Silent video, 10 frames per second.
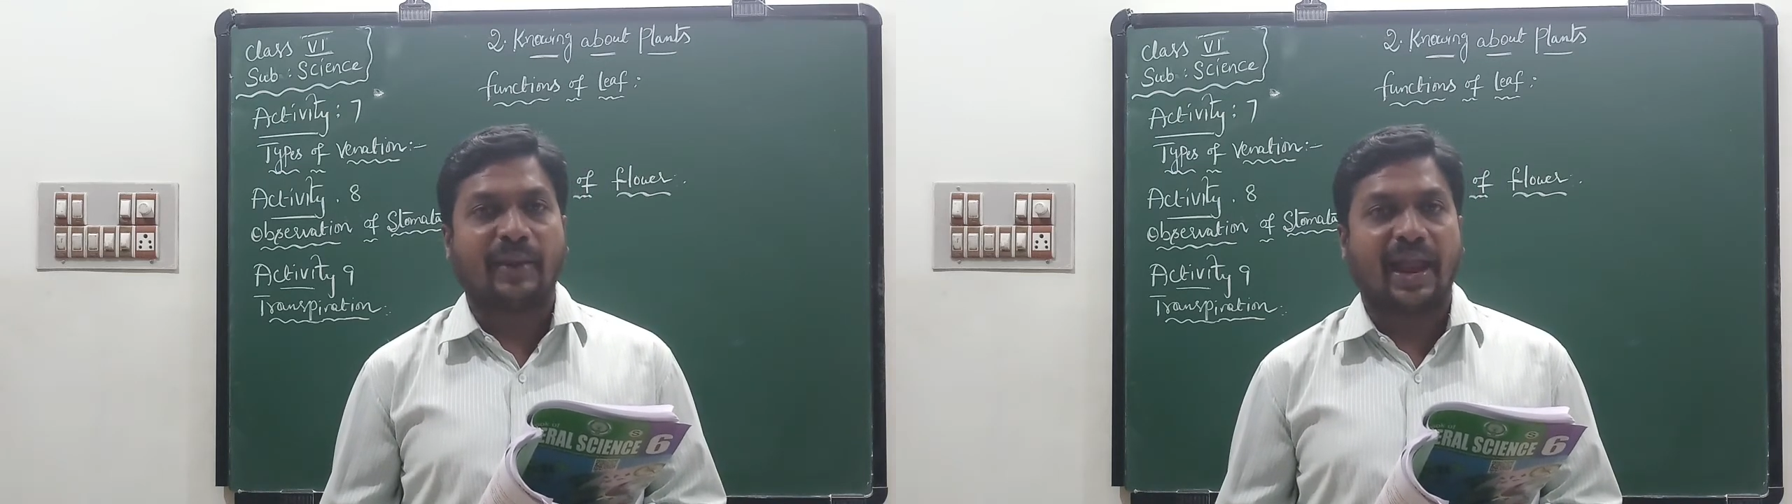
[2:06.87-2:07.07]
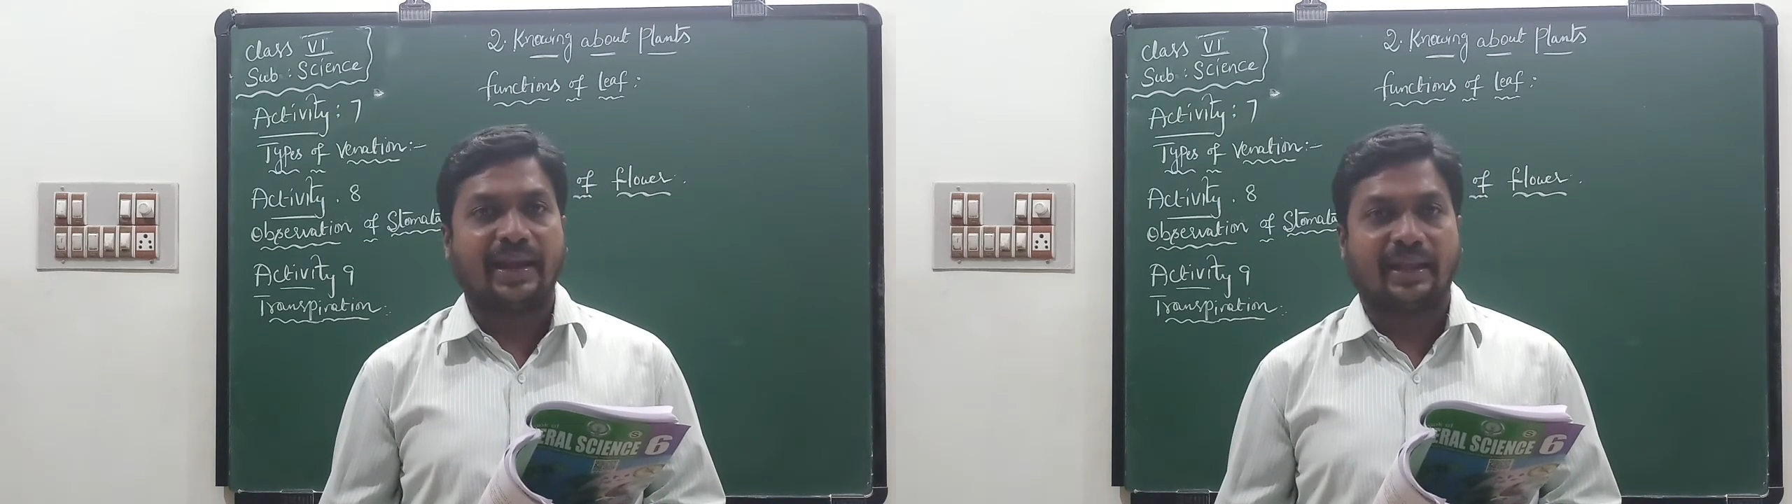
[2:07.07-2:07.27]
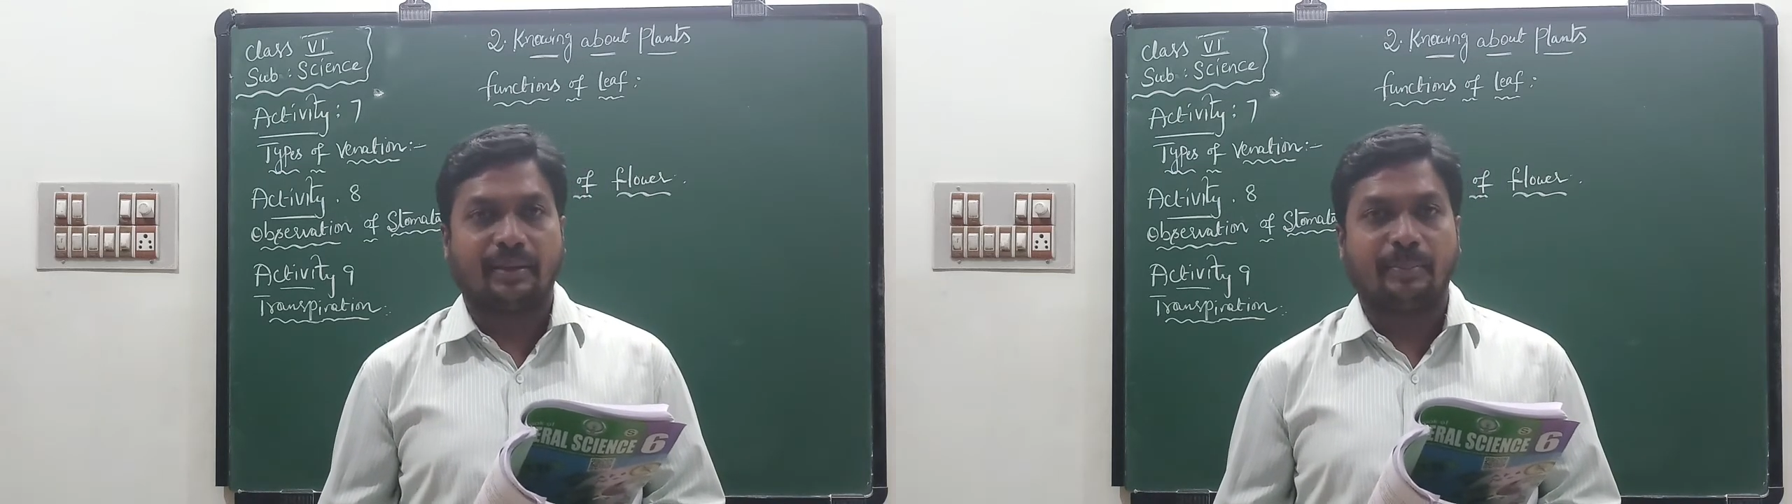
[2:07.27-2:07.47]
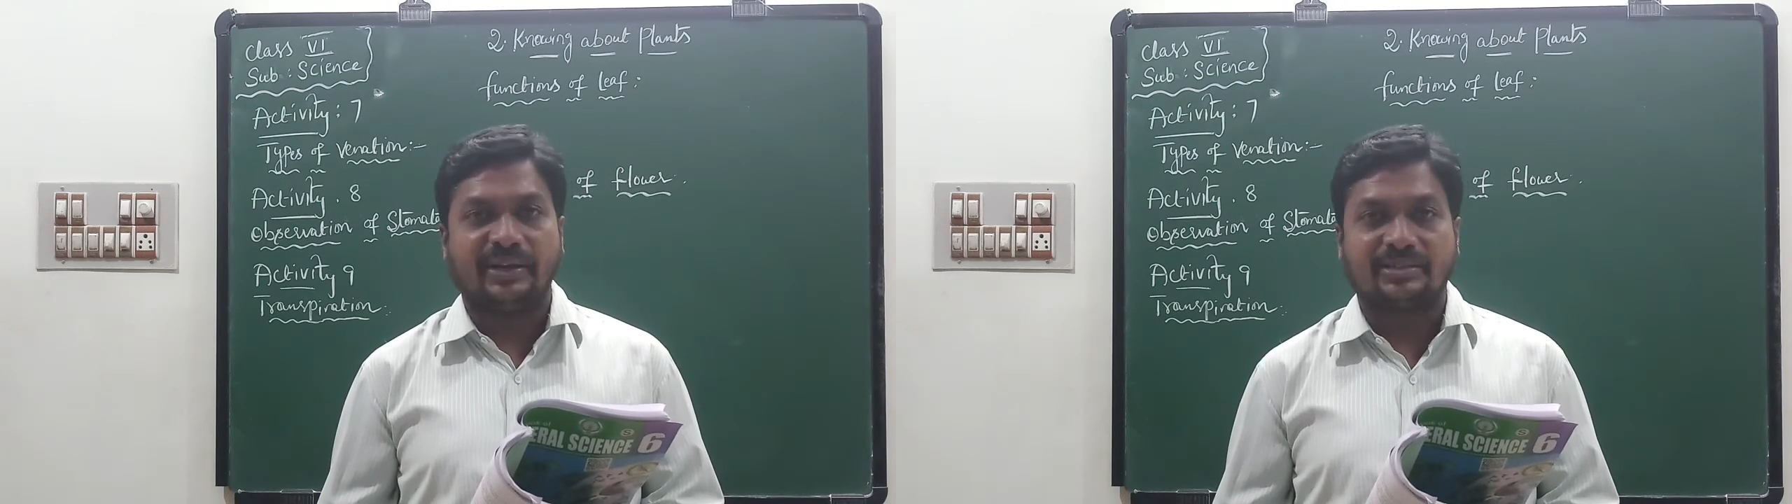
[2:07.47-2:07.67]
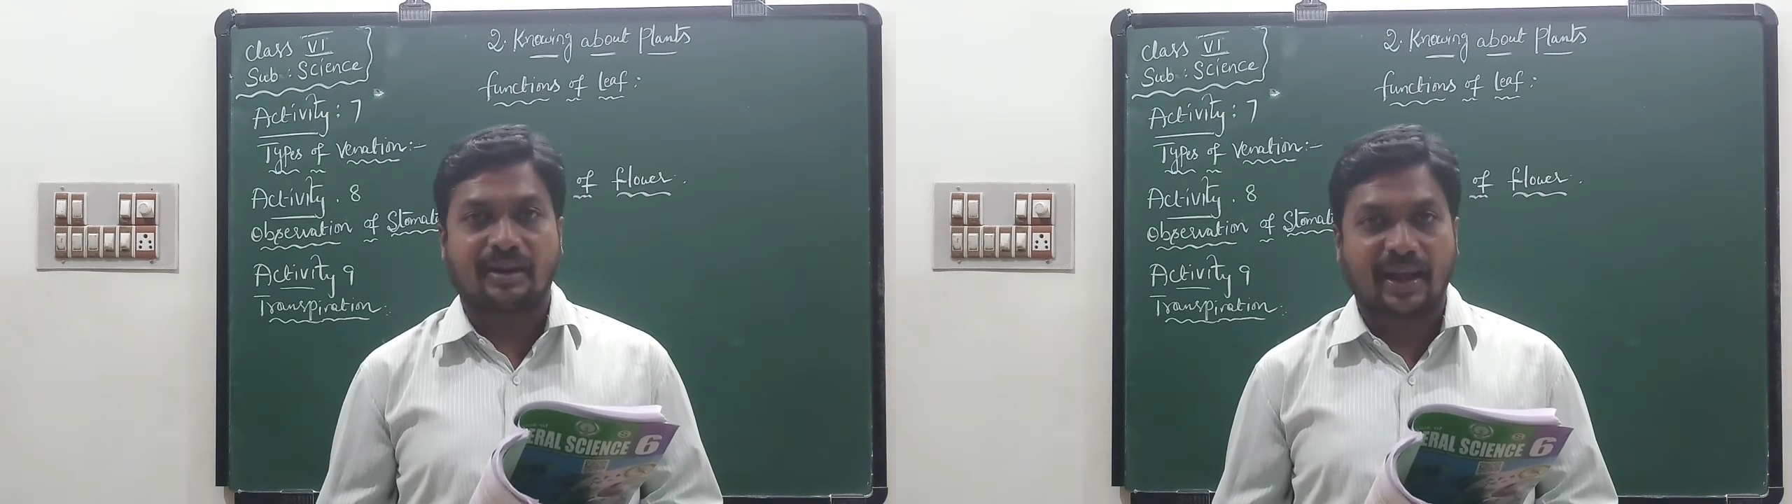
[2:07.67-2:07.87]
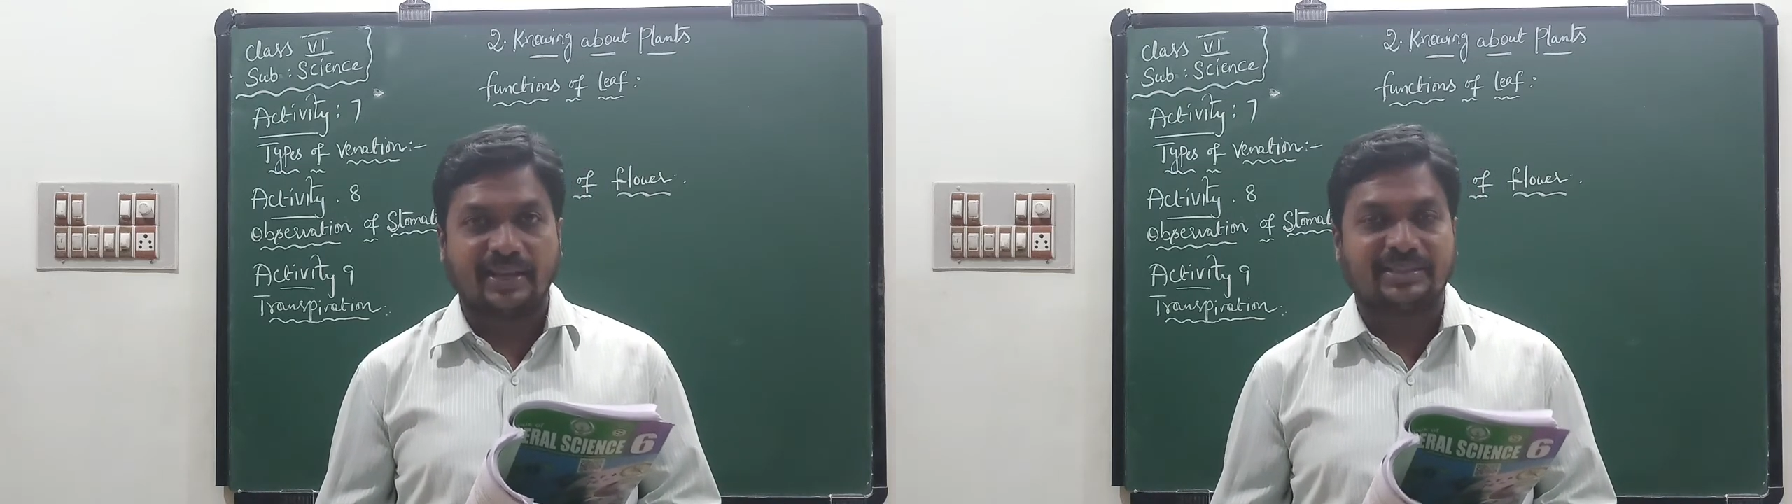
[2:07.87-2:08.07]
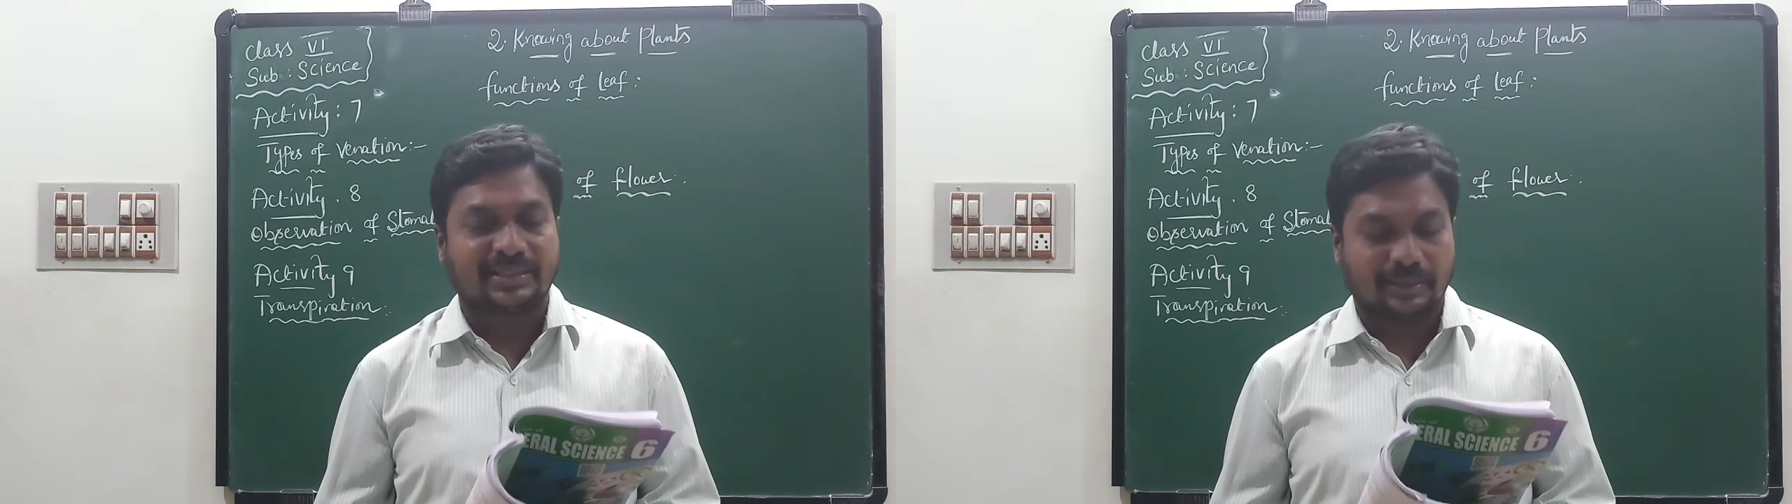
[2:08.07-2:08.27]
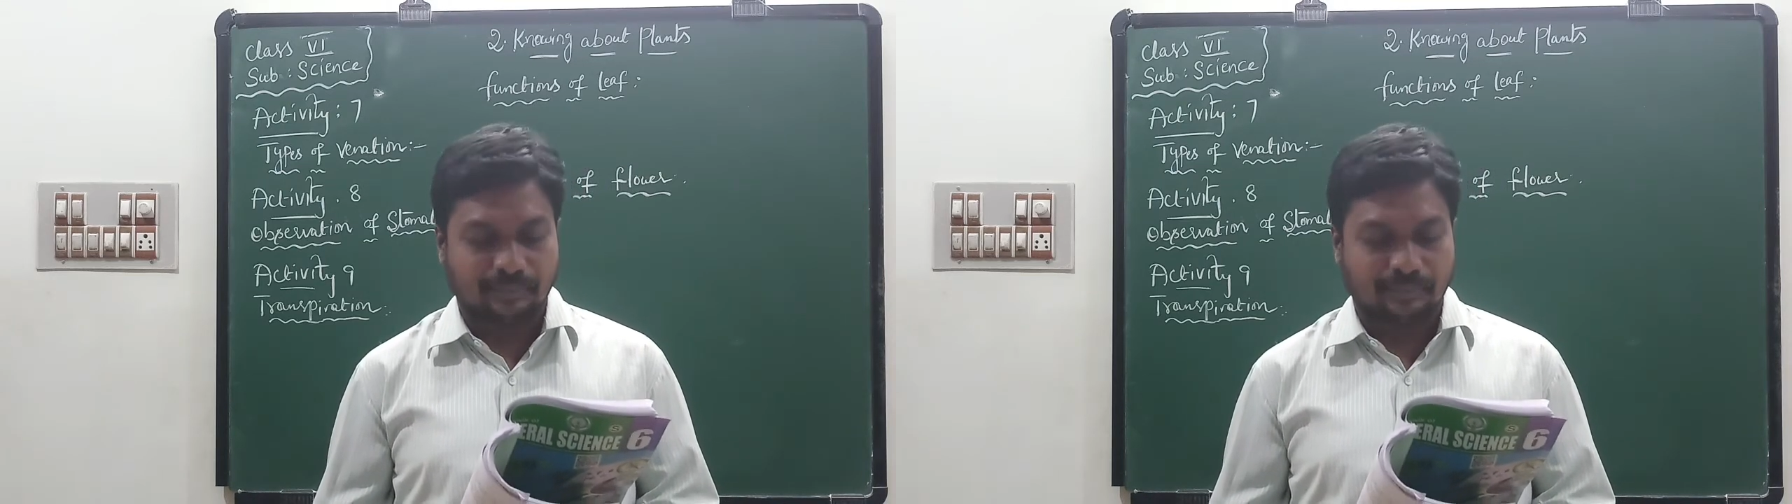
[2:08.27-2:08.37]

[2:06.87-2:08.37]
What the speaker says: paddy, means rice,